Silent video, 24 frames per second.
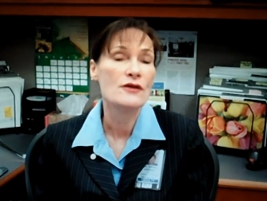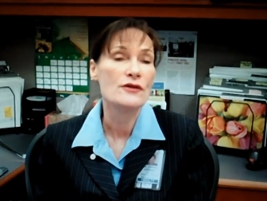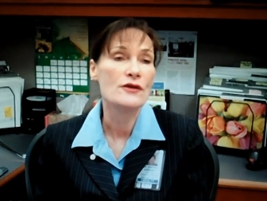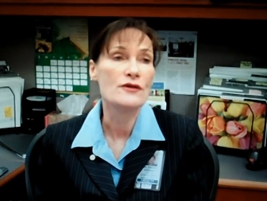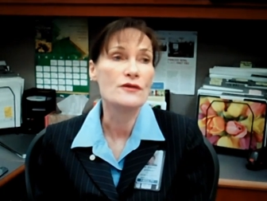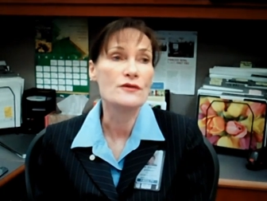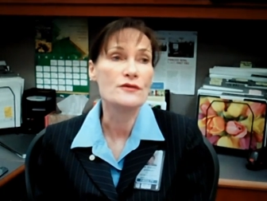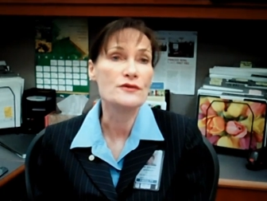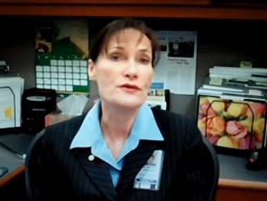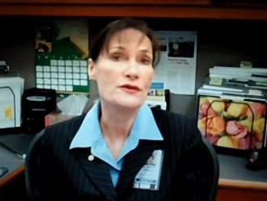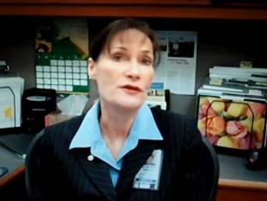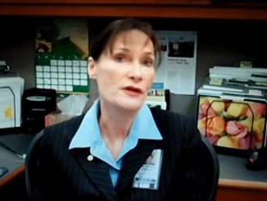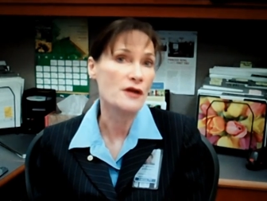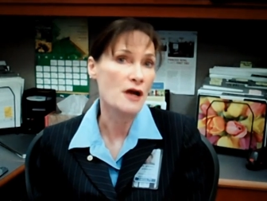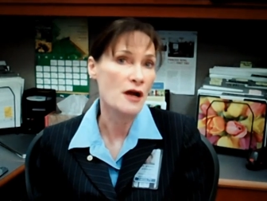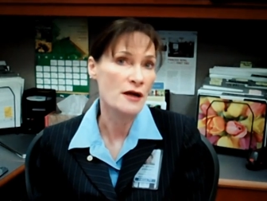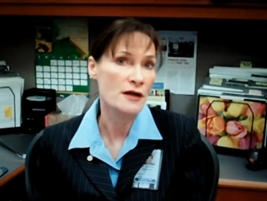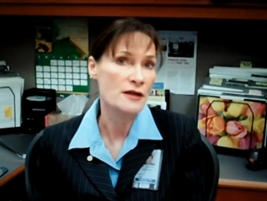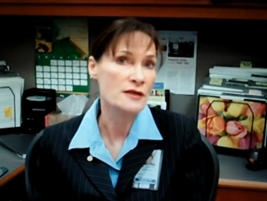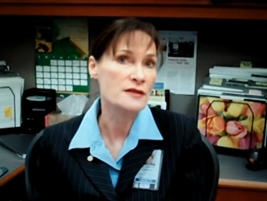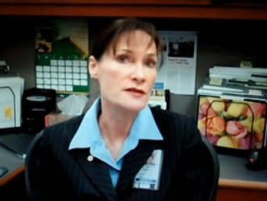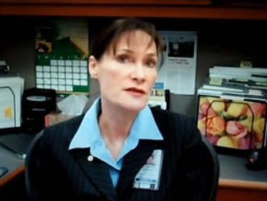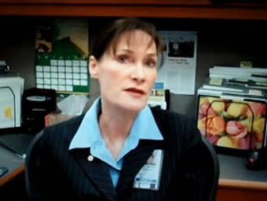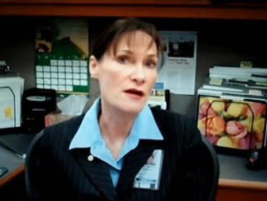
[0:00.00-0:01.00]
Those are the
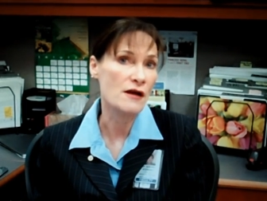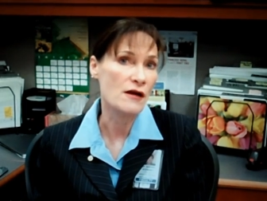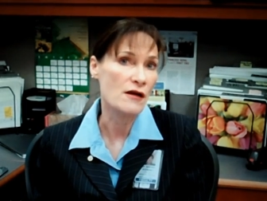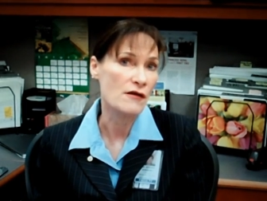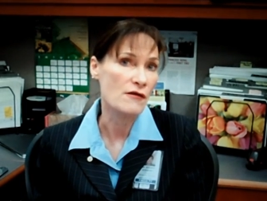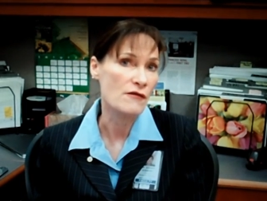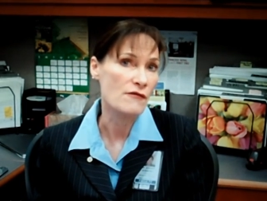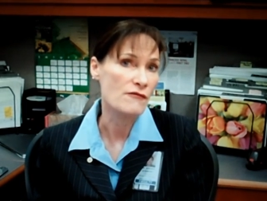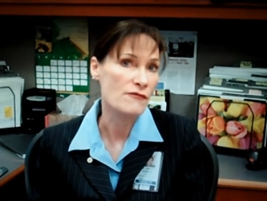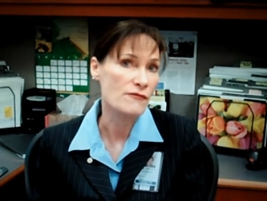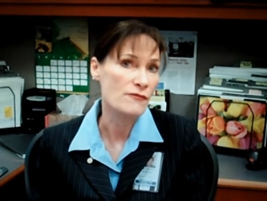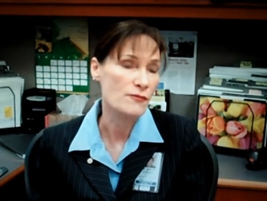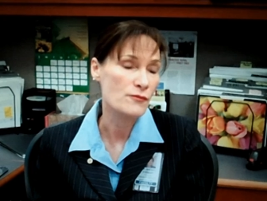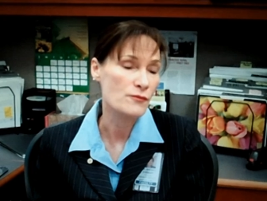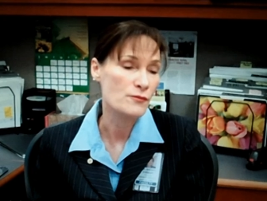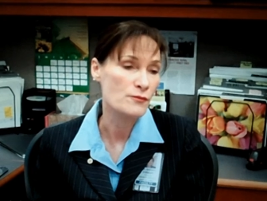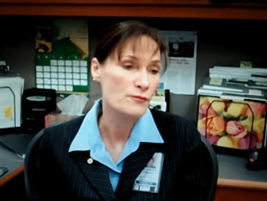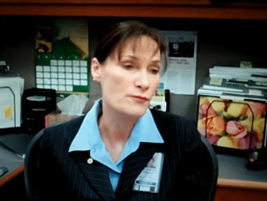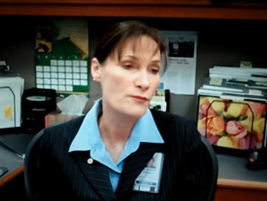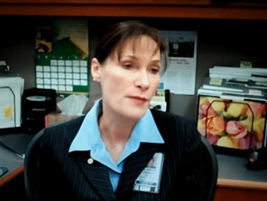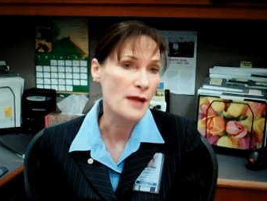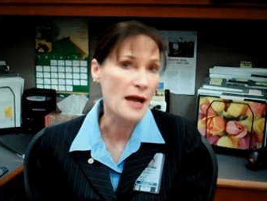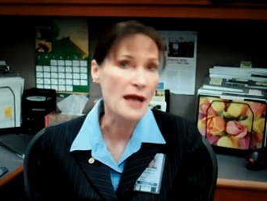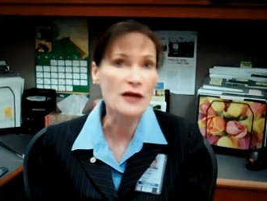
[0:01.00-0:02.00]
kinds of
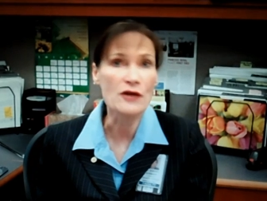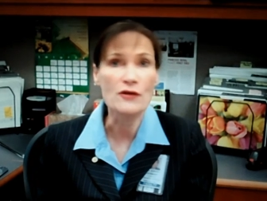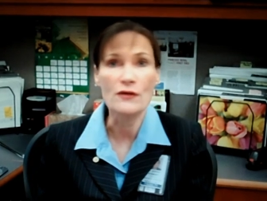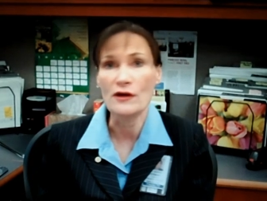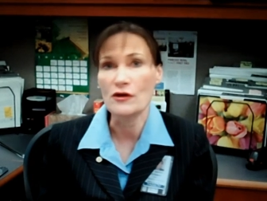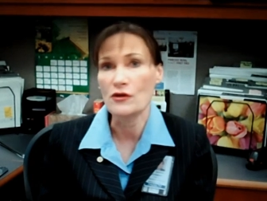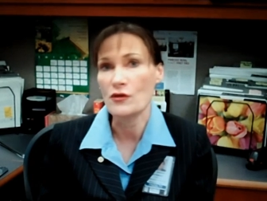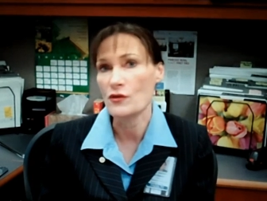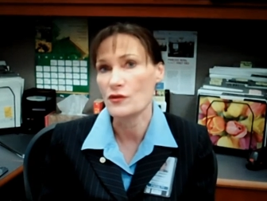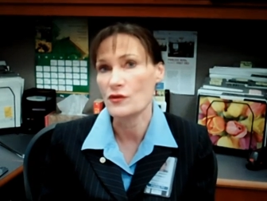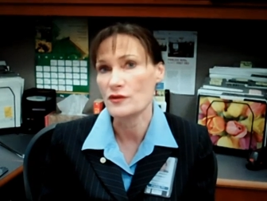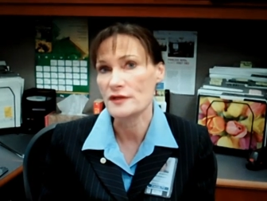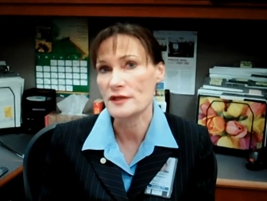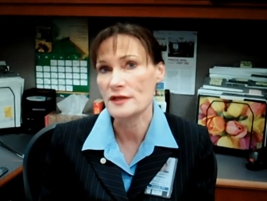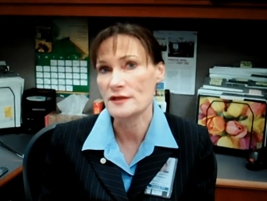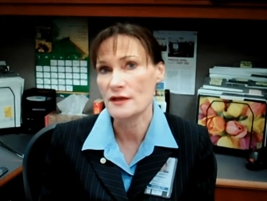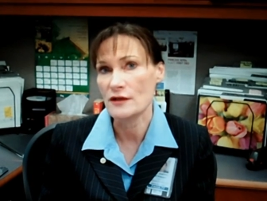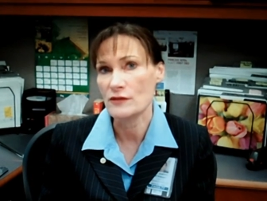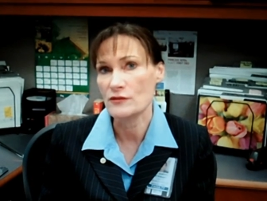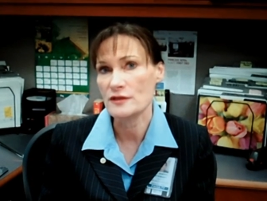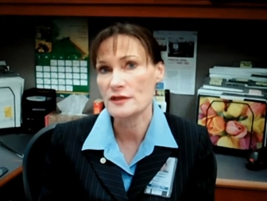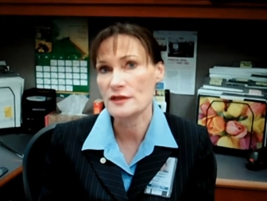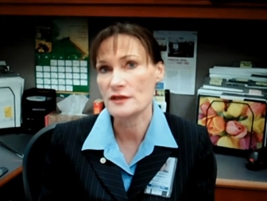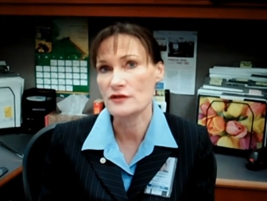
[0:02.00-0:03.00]
background courses
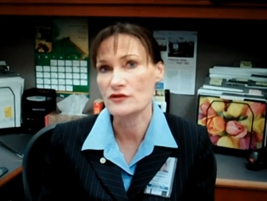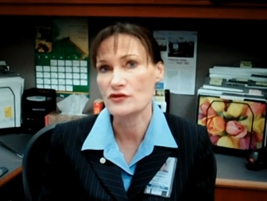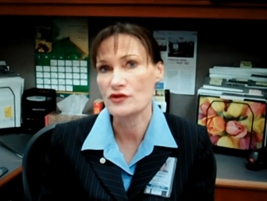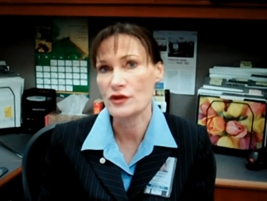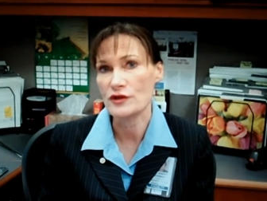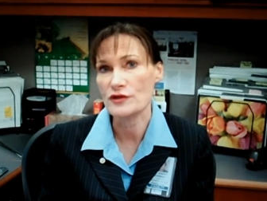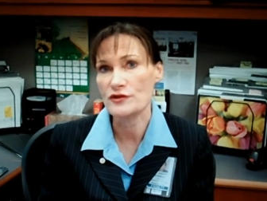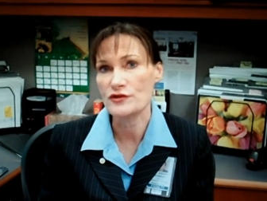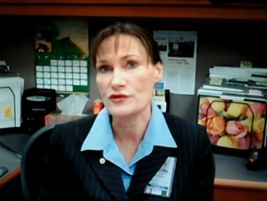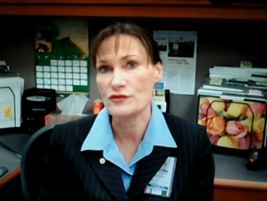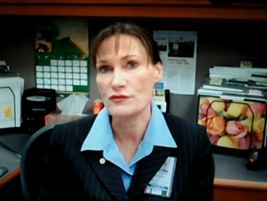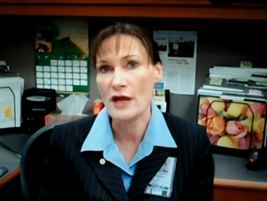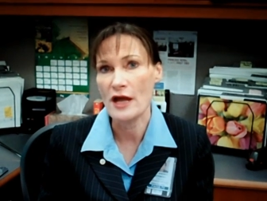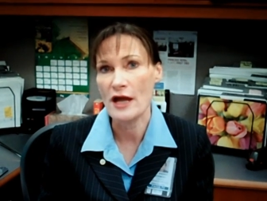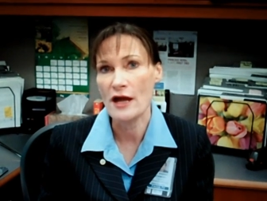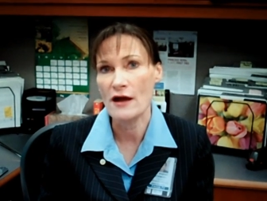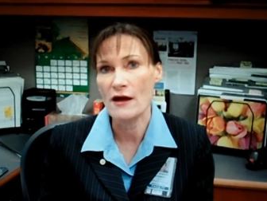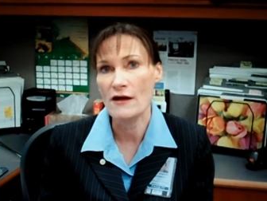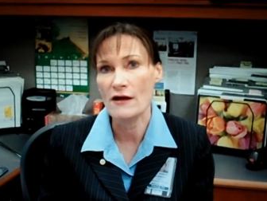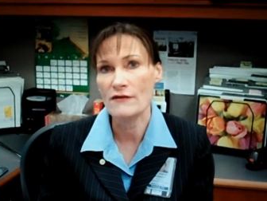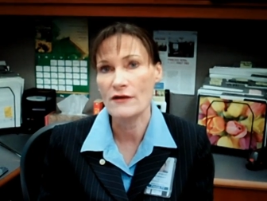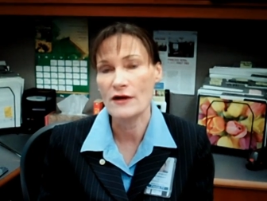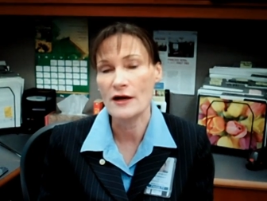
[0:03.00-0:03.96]
I would suggest you have.